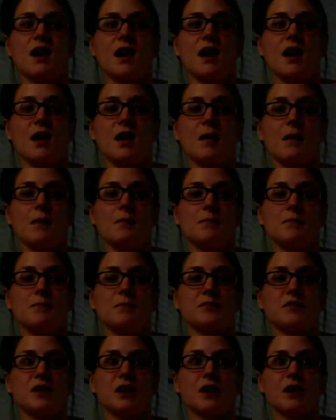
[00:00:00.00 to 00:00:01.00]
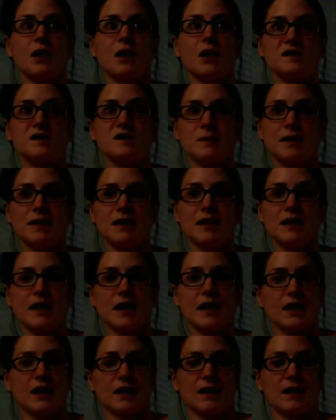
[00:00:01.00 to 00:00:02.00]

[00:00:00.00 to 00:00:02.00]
They're all speaking at it,